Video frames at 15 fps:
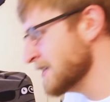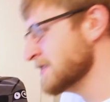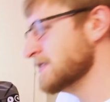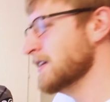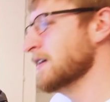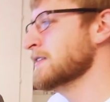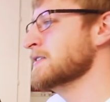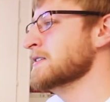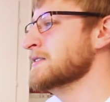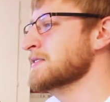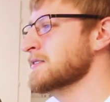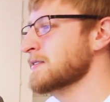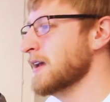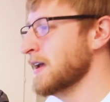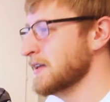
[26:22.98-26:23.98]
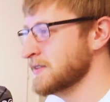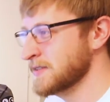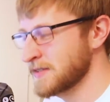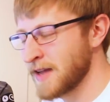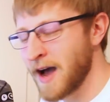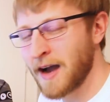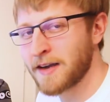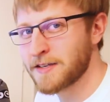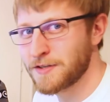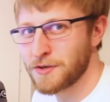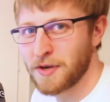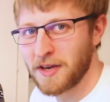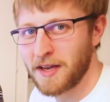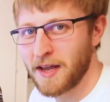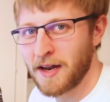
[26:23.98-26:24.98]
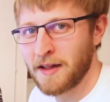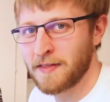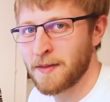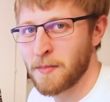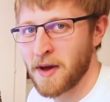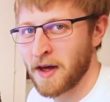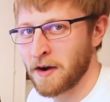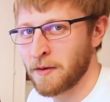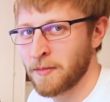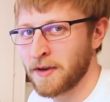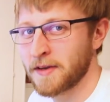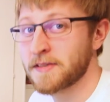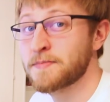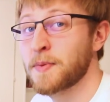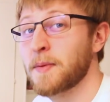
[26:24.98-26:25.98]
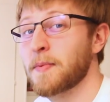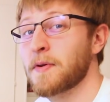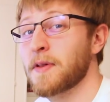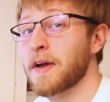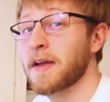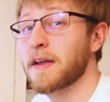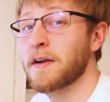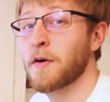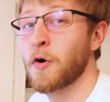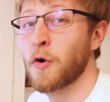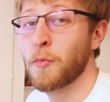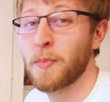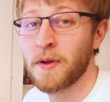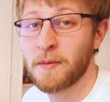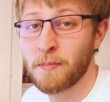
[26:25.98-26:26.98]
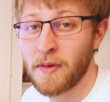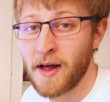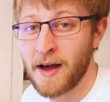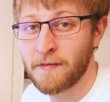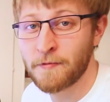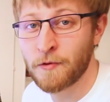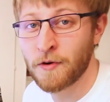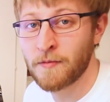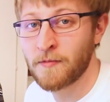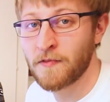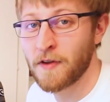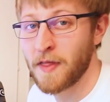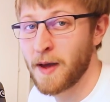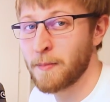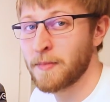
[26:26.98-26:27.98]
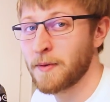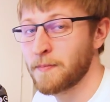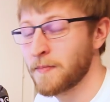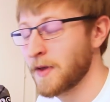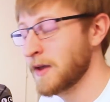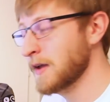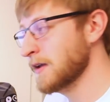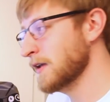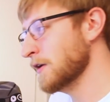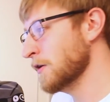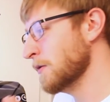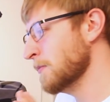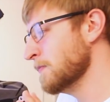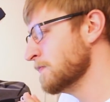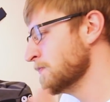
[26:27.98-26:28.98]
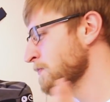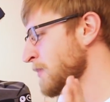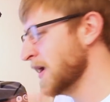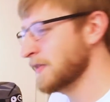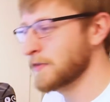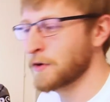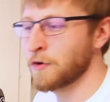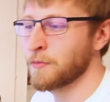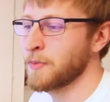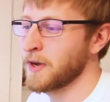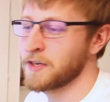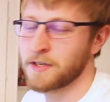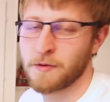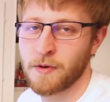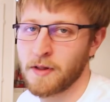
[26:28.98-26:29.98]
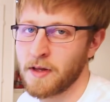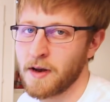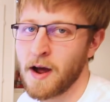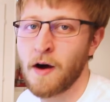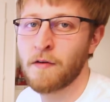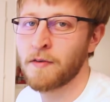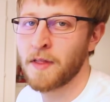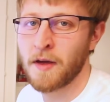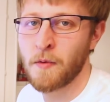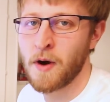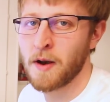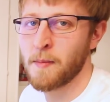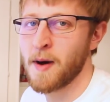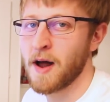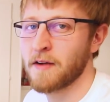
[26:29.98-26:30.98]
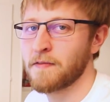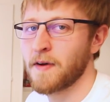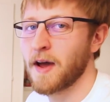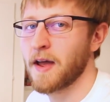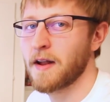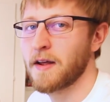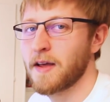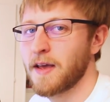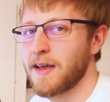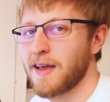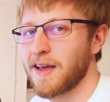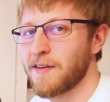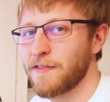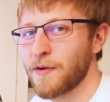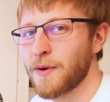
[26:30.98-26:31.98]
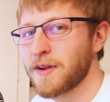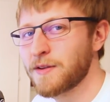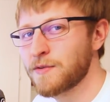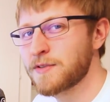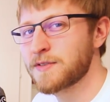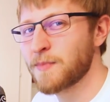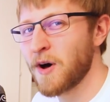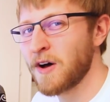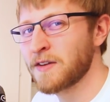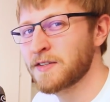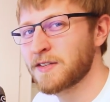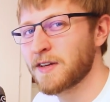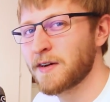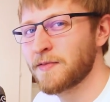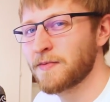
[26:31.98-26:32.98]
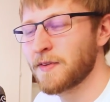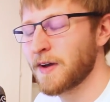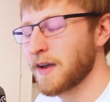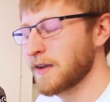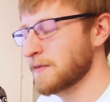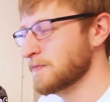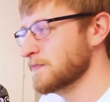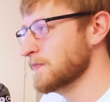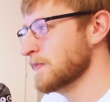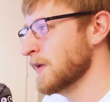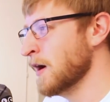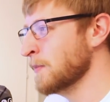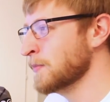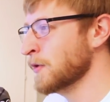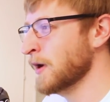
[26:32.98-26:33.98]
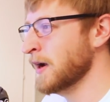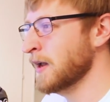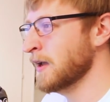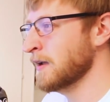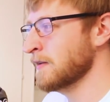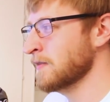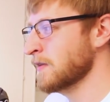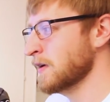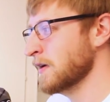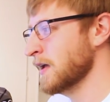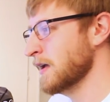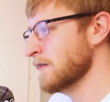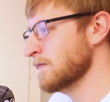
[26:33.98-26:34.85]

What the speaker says: stick to as stock as you can get it, the better, because people like an open platform for them to, paint their own picture with it, however they want to modify it. If you want to do small stuff like upgrading the